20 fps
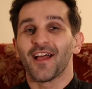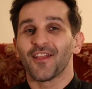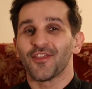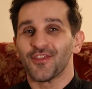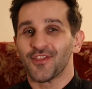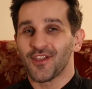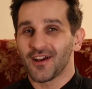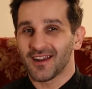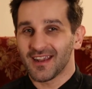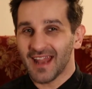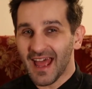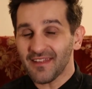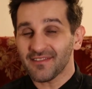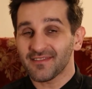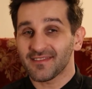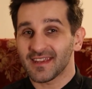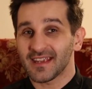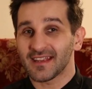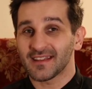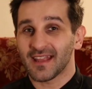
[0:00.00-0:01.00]
The
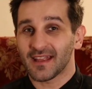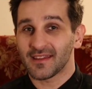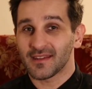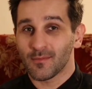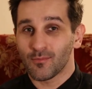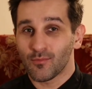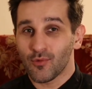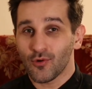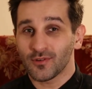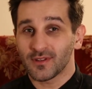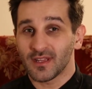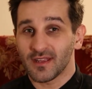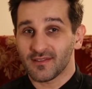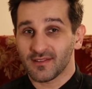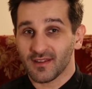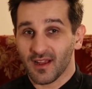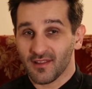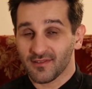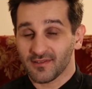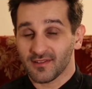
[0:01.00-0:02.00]
last thing that the book
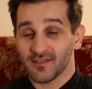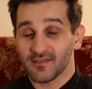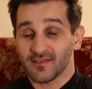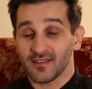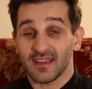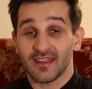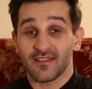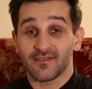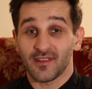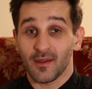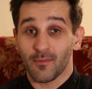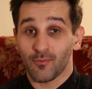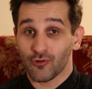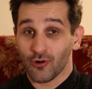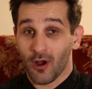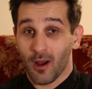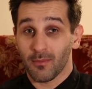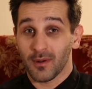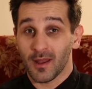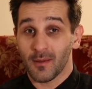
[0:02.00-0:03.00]
discusses is the
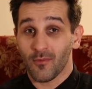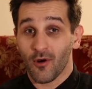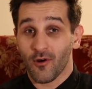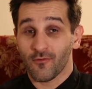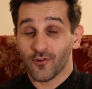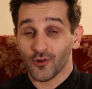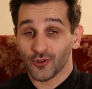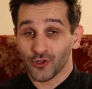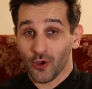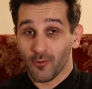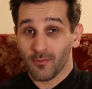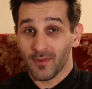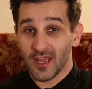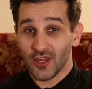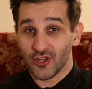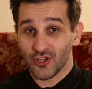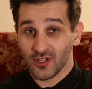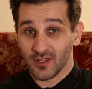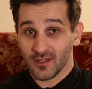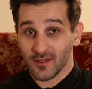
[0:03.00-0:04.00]
problem of
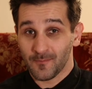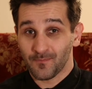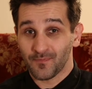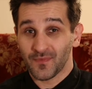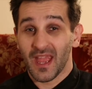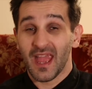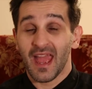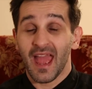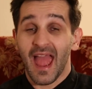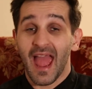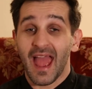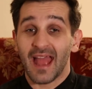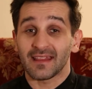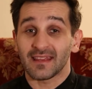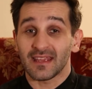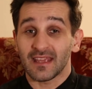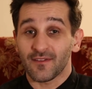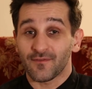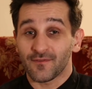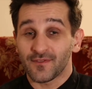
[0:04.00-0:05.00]
automation,
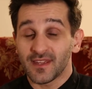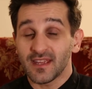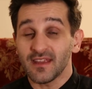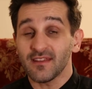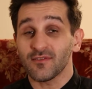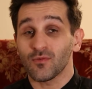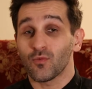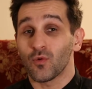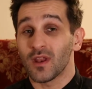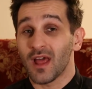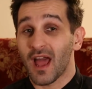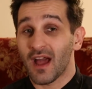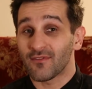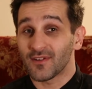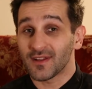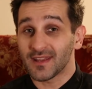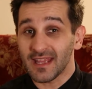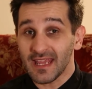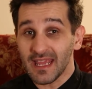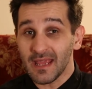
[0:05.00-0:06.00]
and if this will have
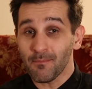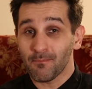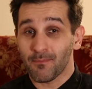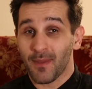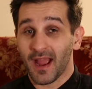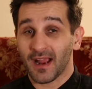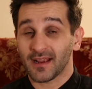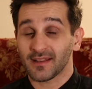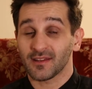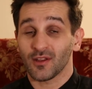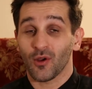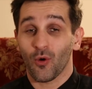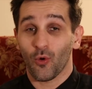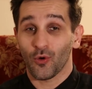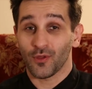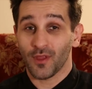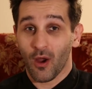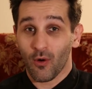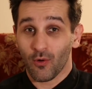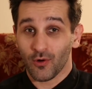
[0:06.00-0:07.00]
an impact
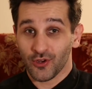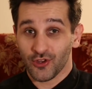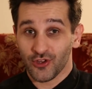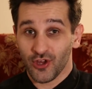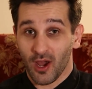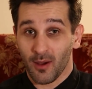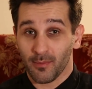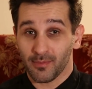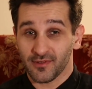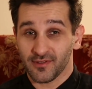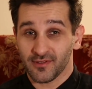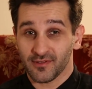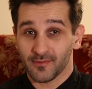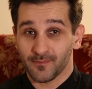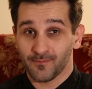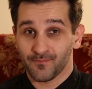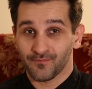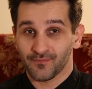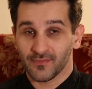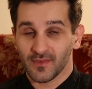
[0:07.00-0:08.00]
on our jobs.
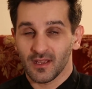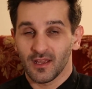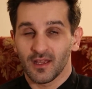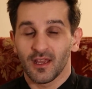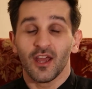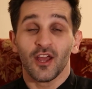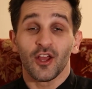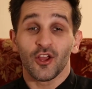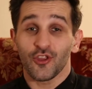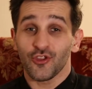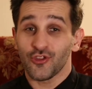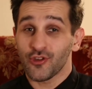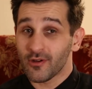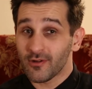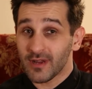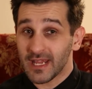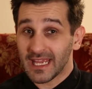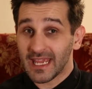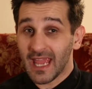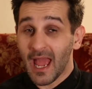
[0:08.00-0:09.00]
Jerry